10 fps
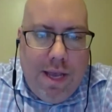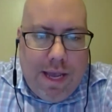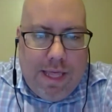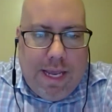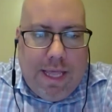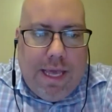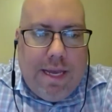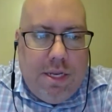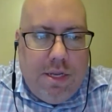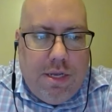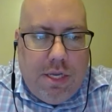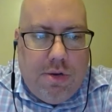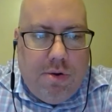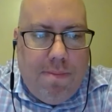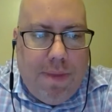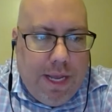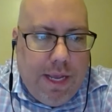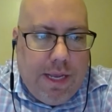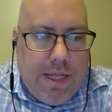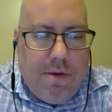I think I'd like to start
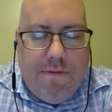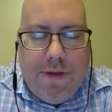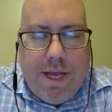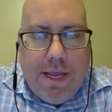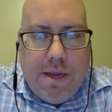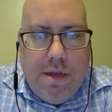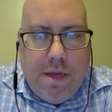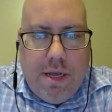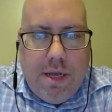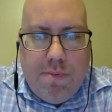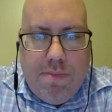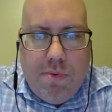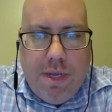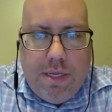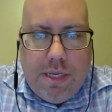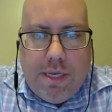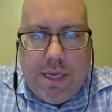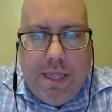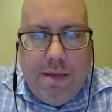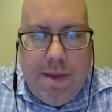by clarifying a couple points
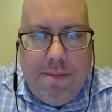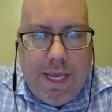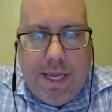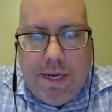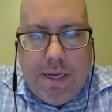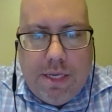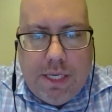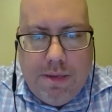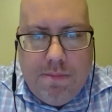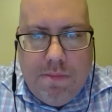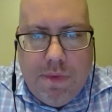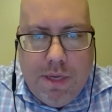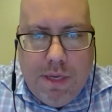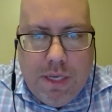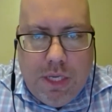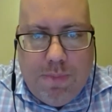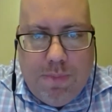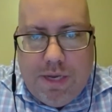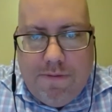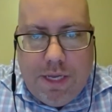and then maybe get into some
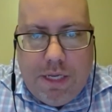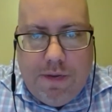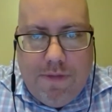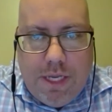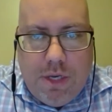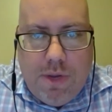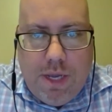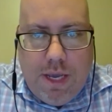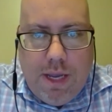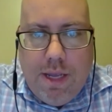specifics, if that's okay.